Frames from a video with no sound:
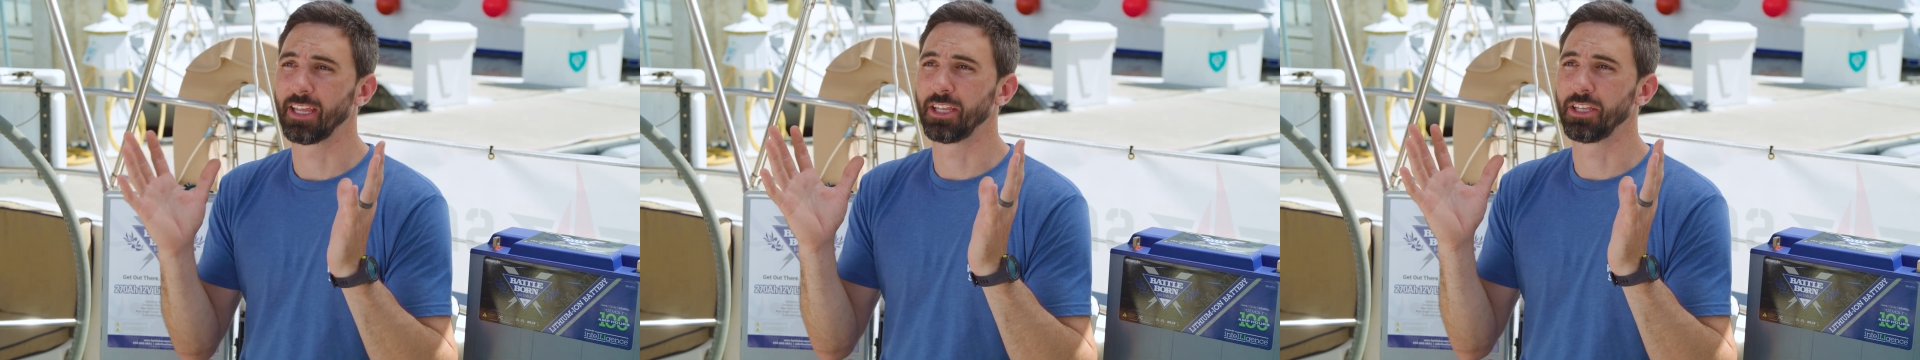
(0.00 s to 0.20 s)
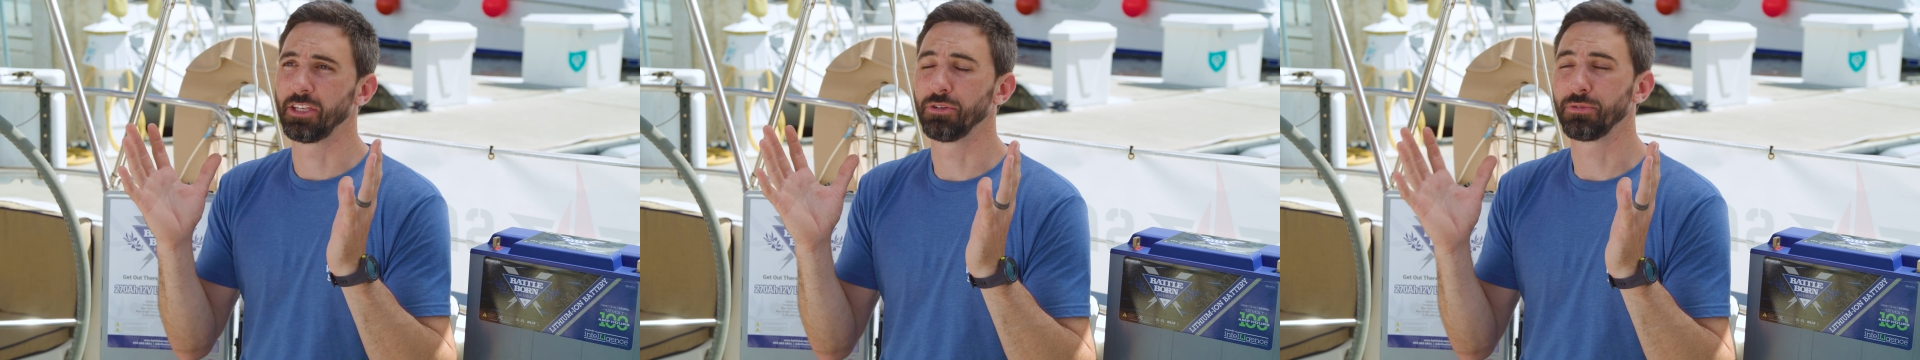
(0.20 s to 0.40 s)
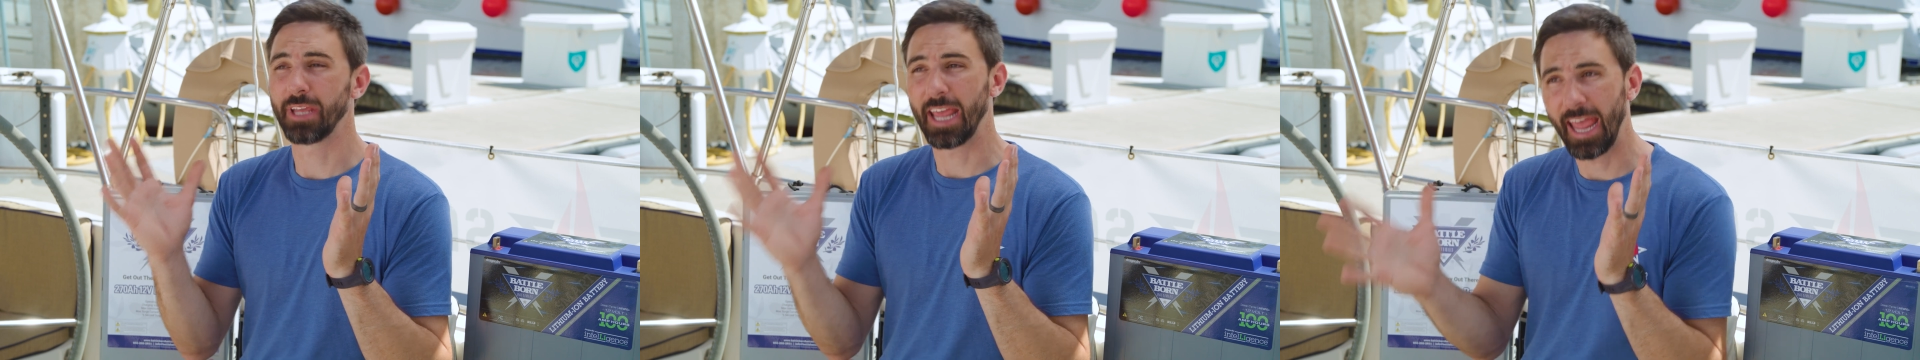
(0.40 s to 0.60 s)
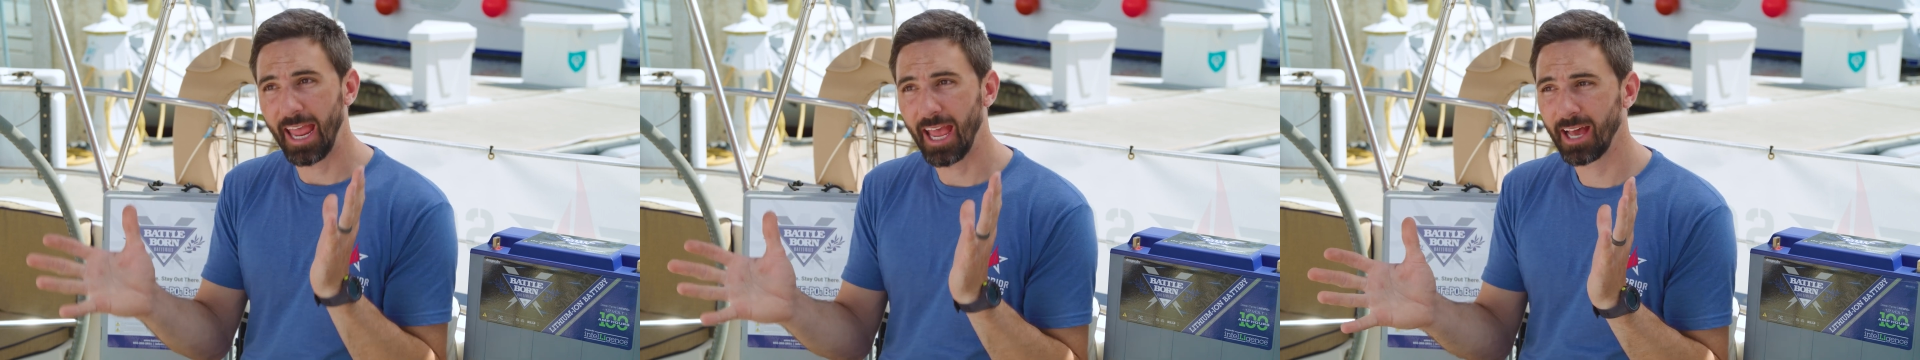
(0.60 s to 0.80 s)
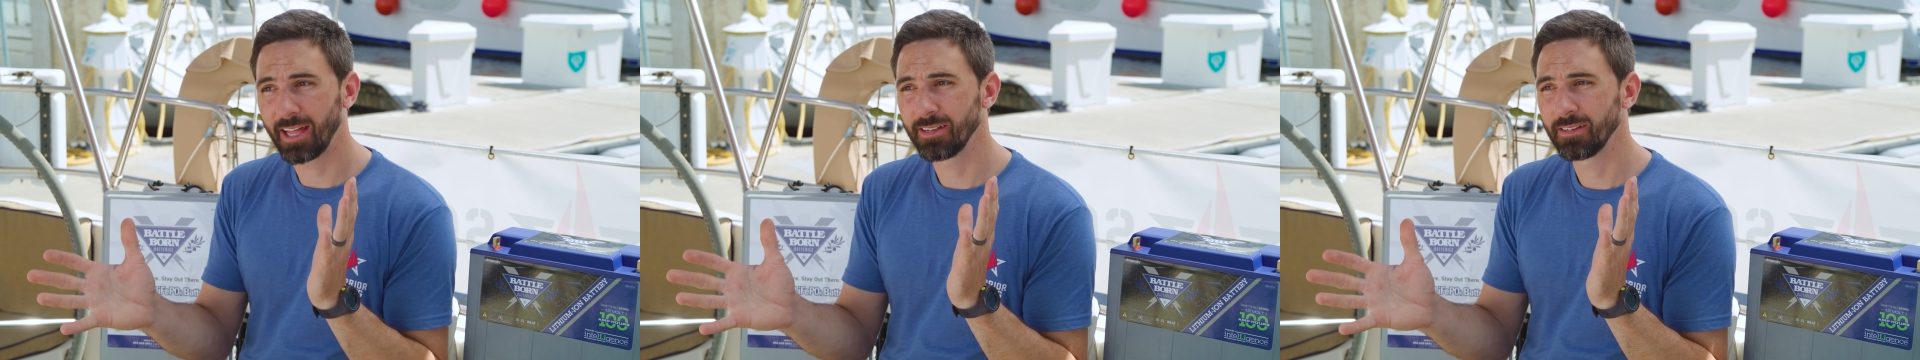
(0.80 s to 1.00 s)
You
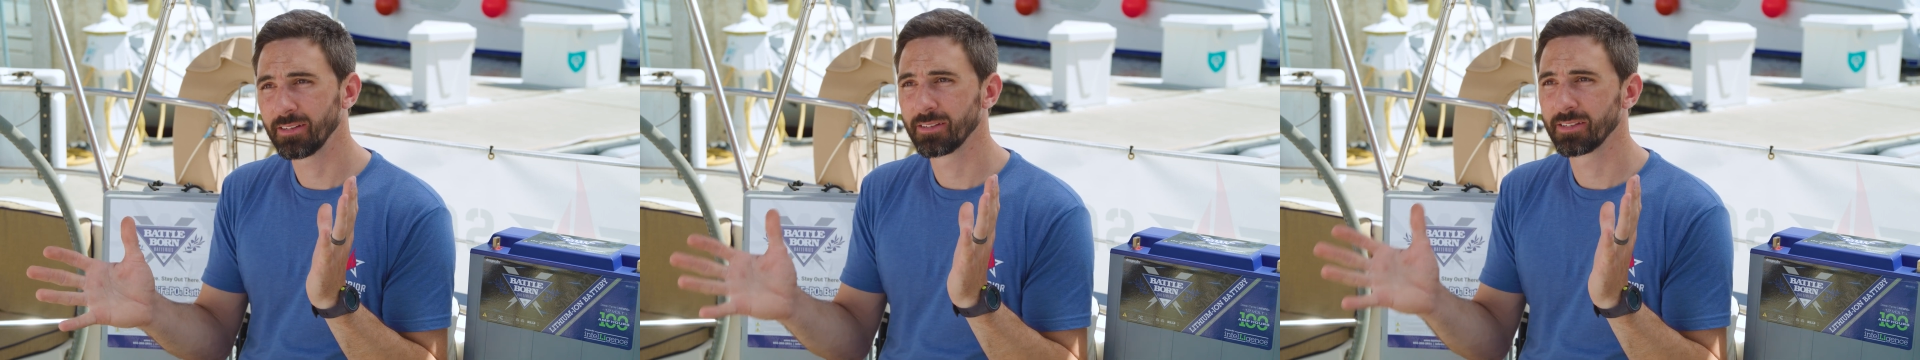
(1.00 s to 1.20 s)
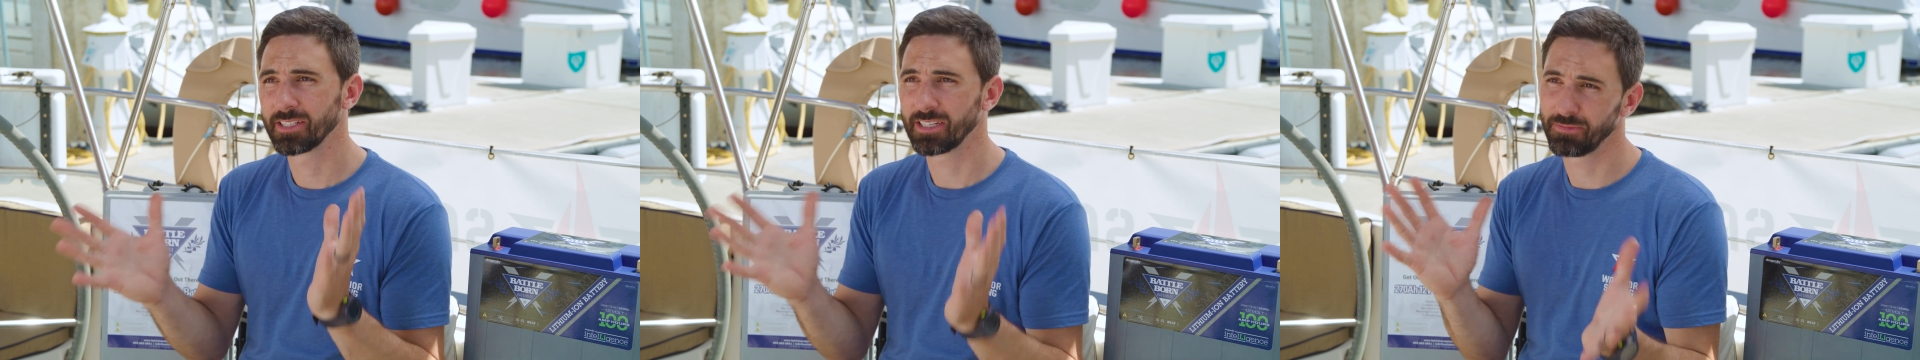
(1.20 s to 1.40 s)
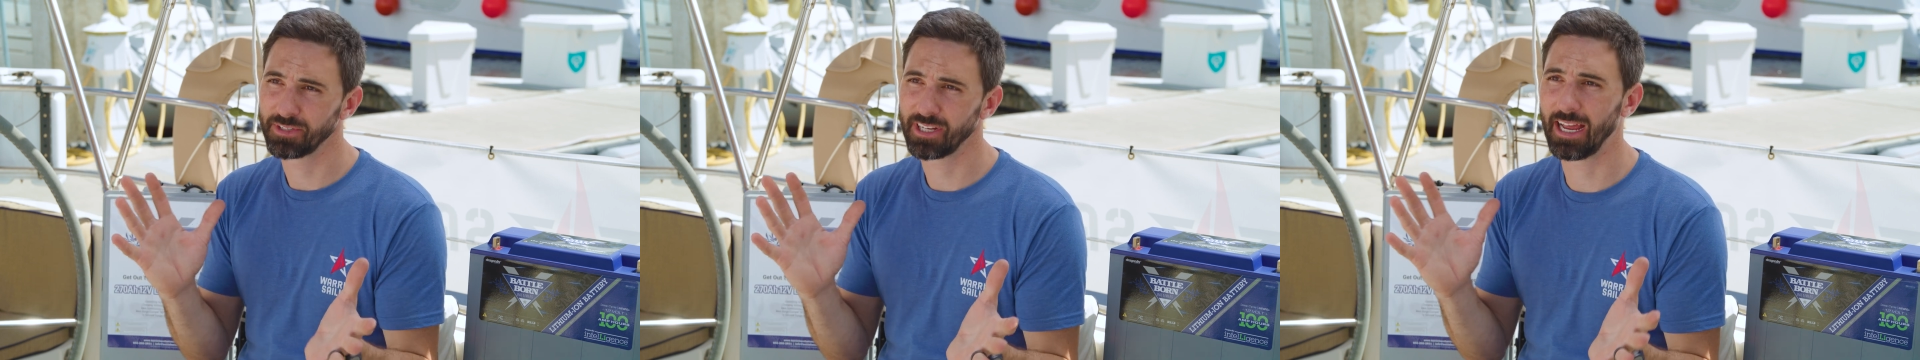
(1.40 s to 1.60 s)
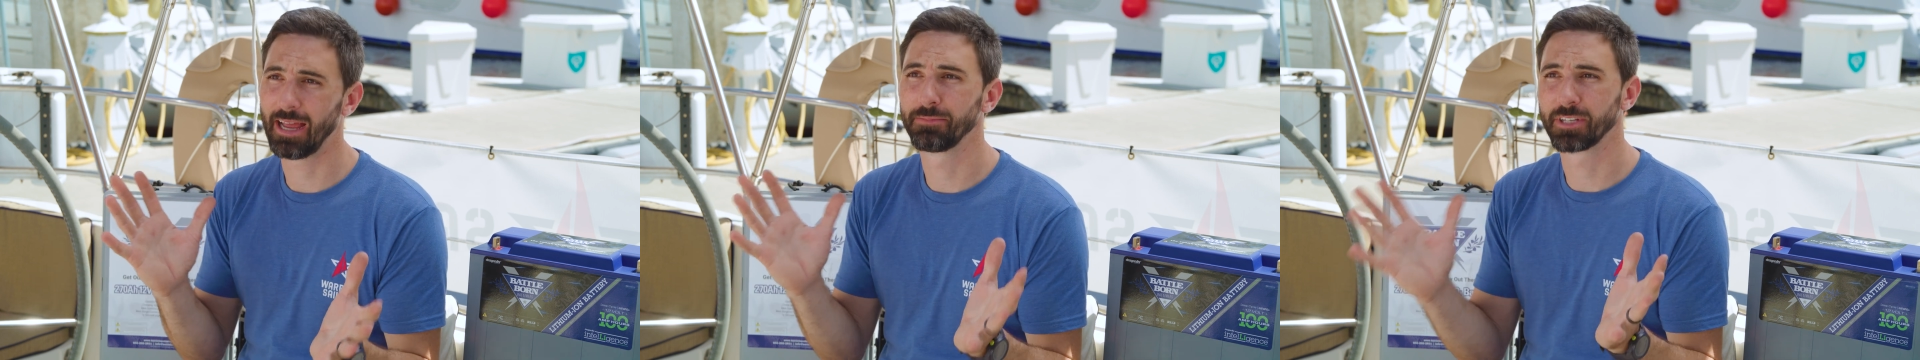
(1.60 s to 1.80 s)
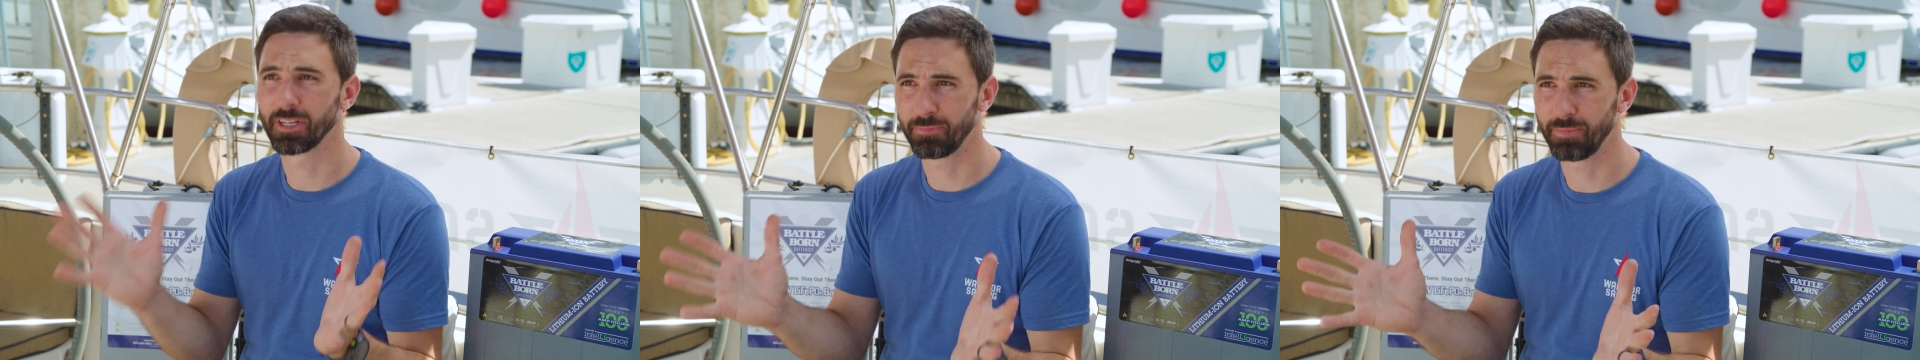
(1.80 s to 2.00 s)
can
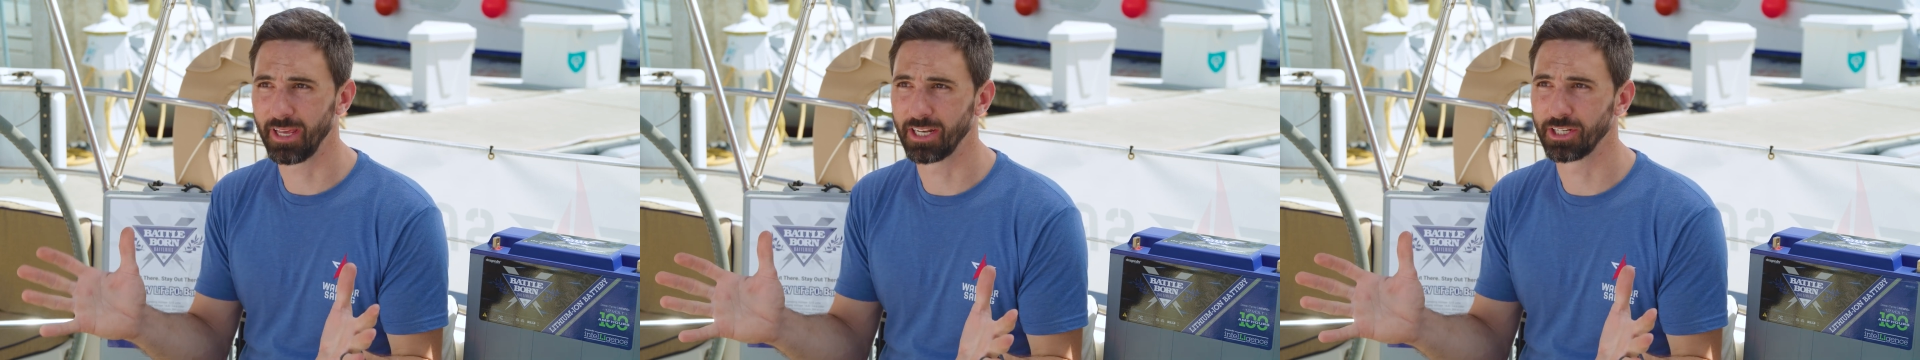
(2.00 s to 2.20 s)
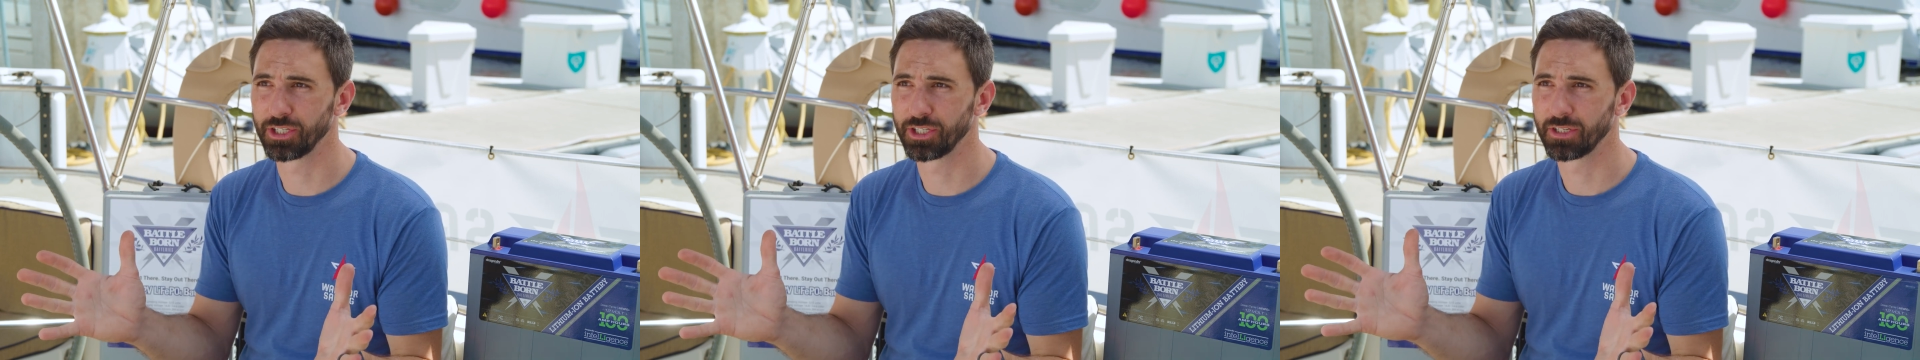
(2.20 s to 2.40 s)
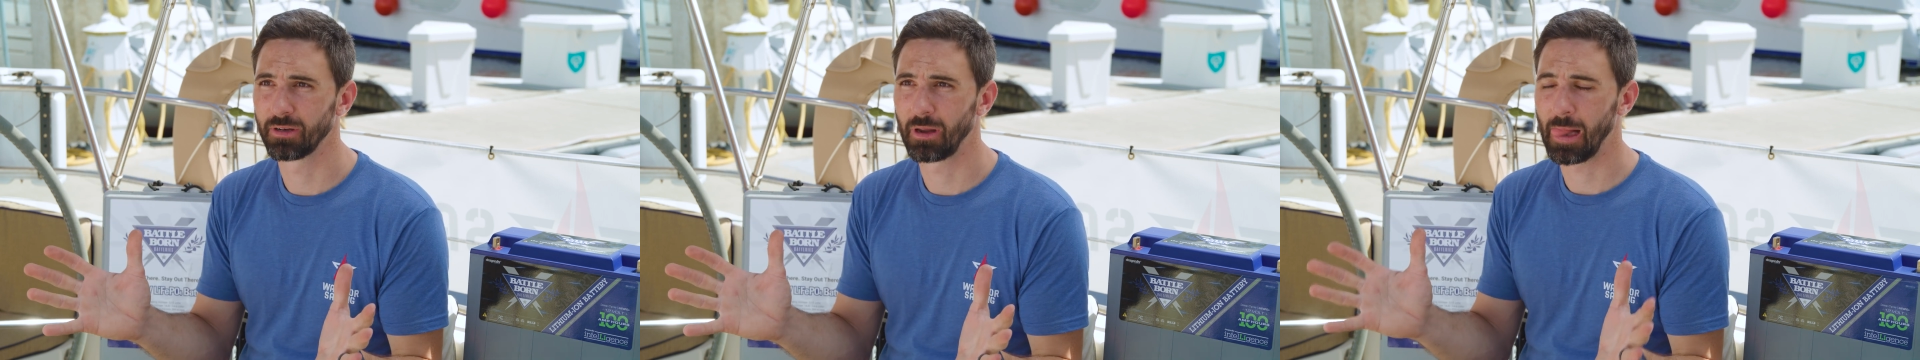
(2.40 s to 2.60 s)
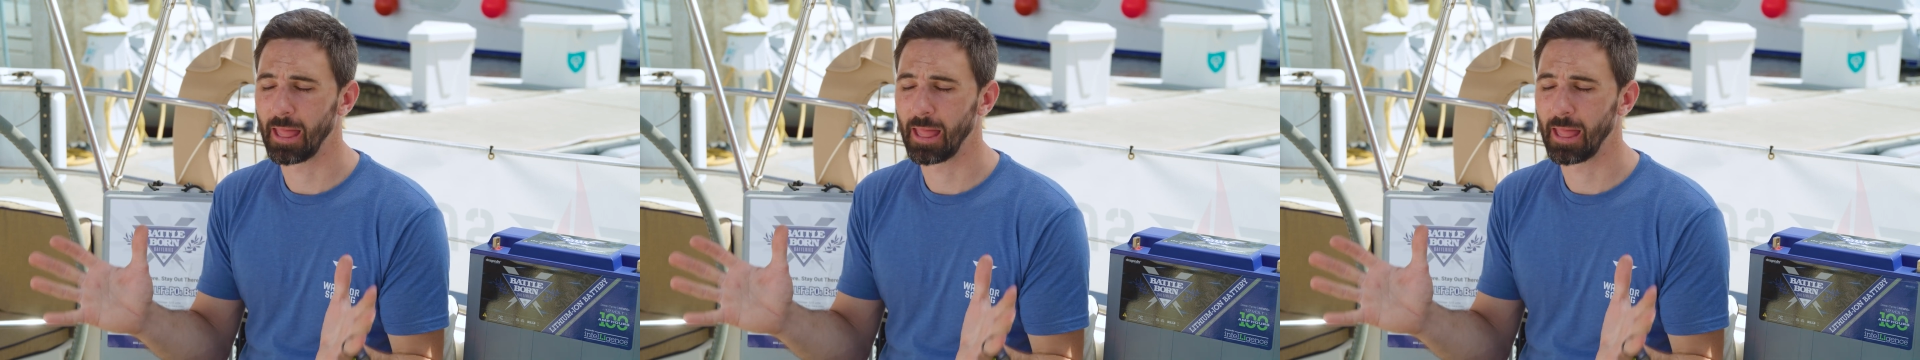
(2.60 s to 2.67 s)
sometimes in a pinch,